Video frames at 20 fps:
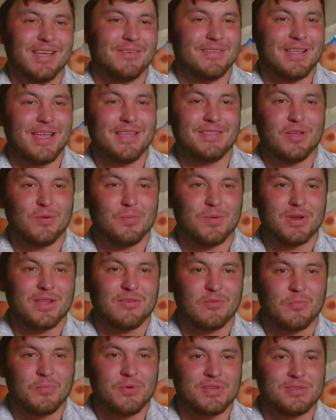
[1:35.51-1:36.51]
mean, ain't nobody
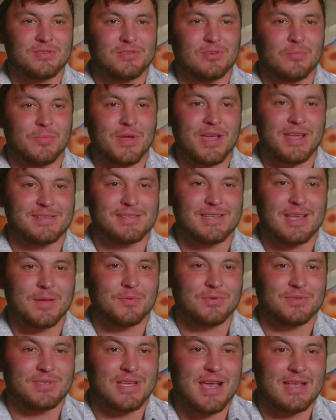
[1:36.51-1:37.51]
ever pissed their pants
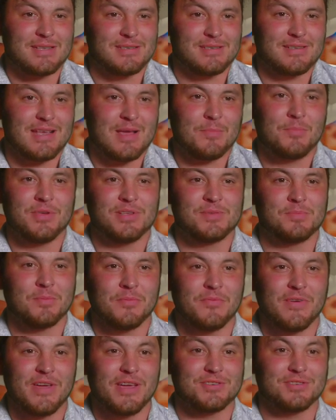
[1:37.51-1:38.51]
that precise because I pissed
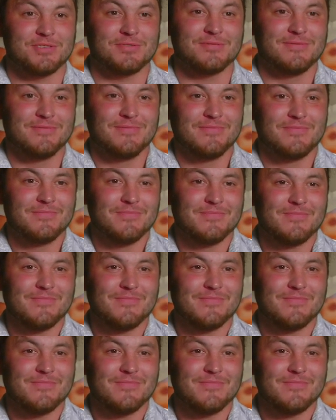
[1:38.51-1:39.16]
perfection.